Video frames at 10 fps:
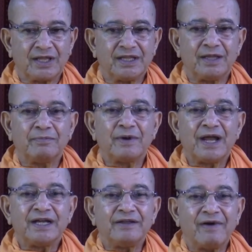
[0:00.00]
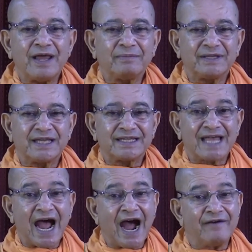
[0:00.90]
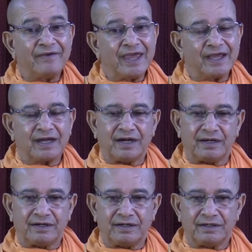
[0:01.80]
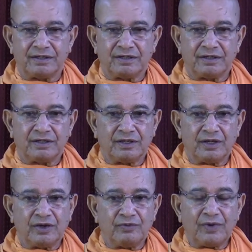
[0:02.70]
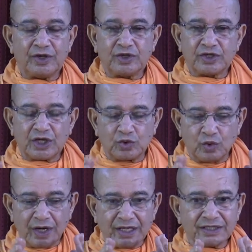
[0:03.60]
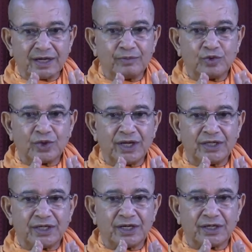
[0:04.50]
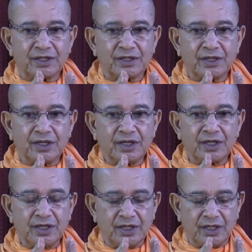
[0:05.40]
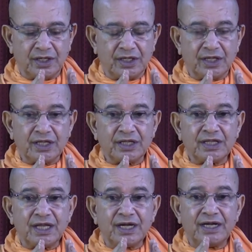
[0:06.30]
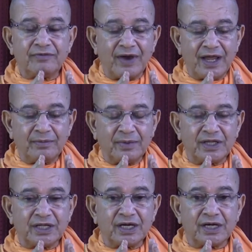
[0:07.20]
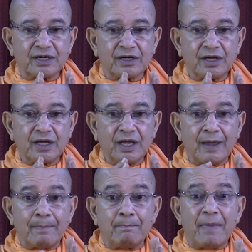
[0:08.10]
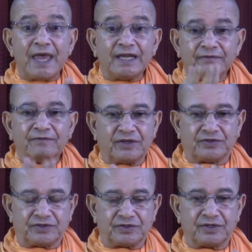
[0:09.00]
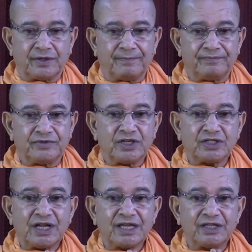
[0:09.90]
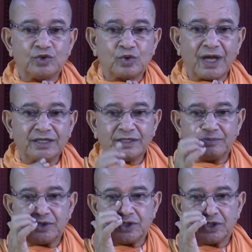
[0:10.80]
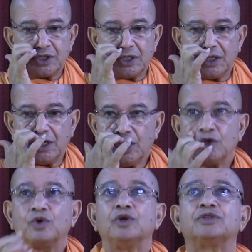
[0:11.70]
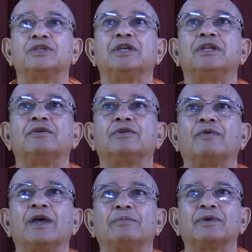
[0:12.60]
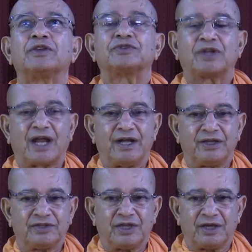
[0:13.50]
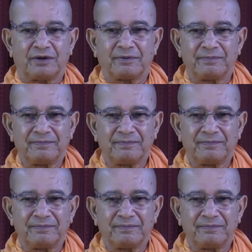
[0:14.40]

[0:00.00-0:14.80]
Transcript: The Divine Mother is awakened. When Sadgunas come together, the Divine Mother manifests. Just like in Durga Saptashati, you see Divine Mother standing there,